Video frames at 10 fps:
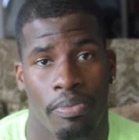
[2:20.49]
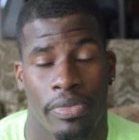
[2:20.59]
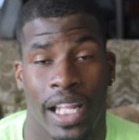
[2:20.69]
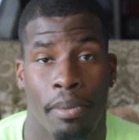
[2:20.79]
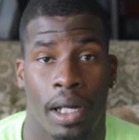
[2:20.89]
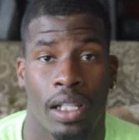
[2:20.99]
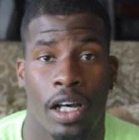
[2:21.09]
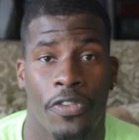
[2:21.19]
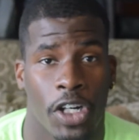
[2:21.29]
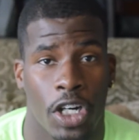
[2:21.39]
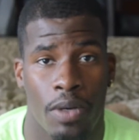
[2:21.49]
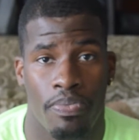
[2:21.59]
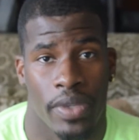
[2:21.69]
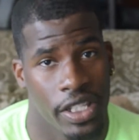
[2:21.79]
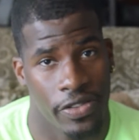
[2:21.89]
Now, my love for her
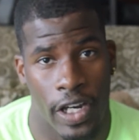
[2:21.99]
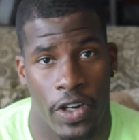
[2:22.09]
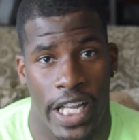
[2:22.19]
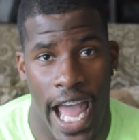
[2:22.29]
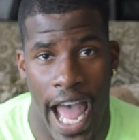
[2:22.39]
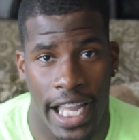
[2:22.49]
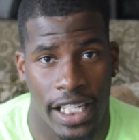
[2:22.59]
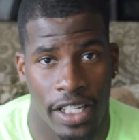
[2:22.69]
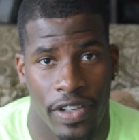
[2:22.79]
is very active.